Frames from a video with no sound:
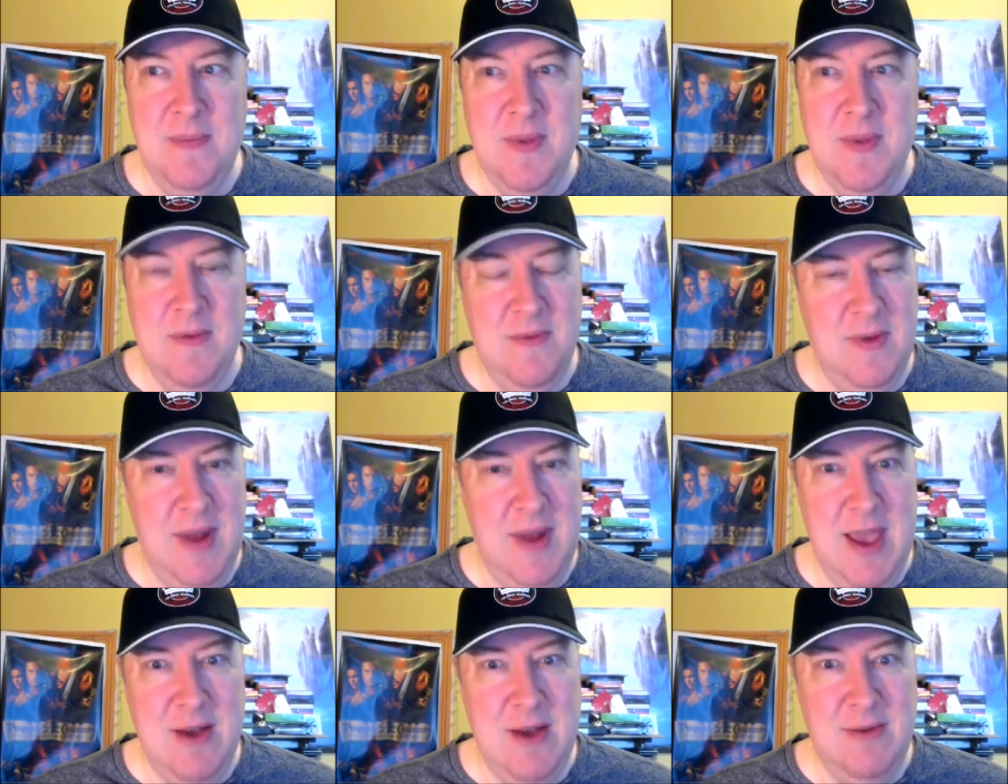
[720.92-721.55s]
For
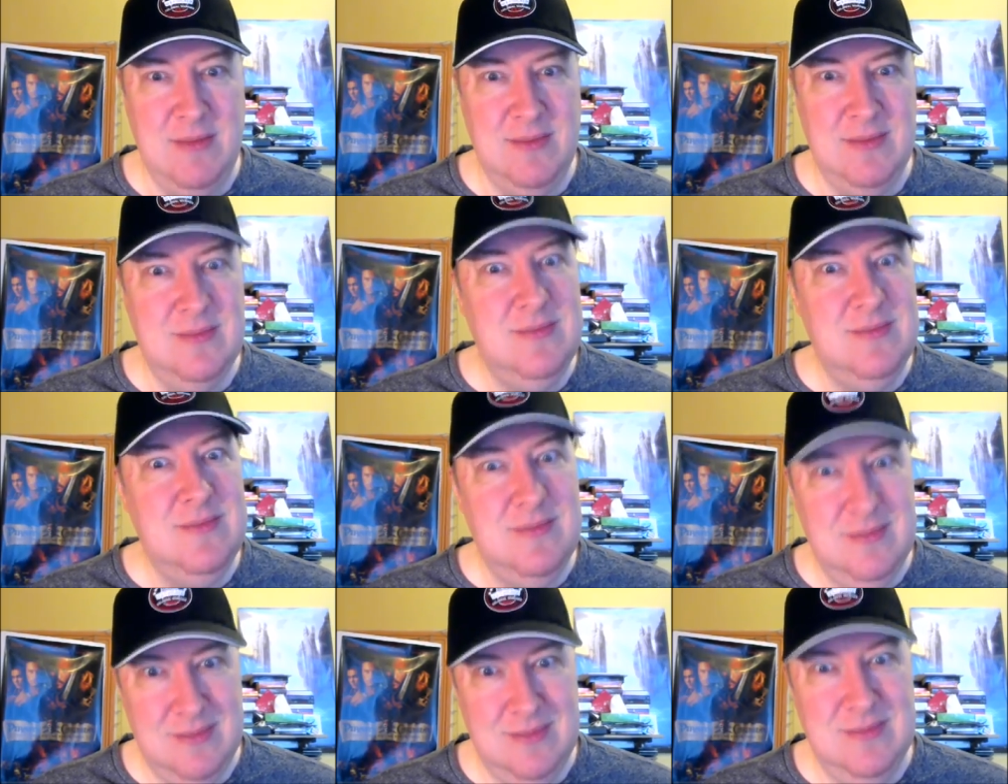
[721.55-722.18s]
now,
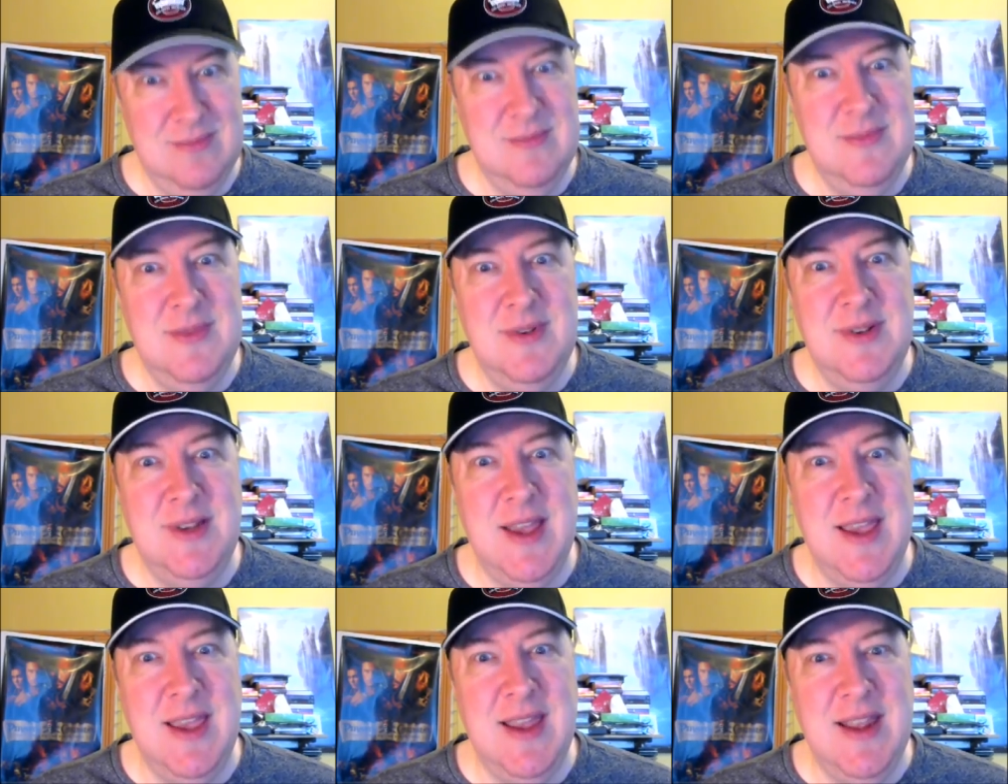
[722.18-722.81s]

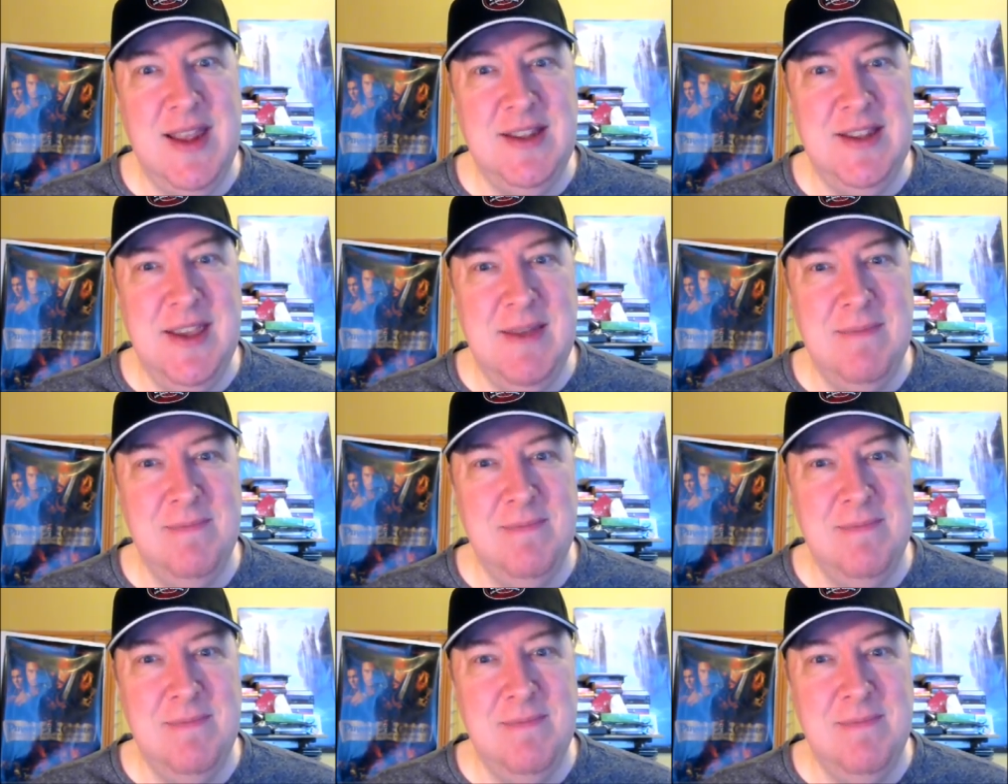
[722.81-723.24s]
take it easy.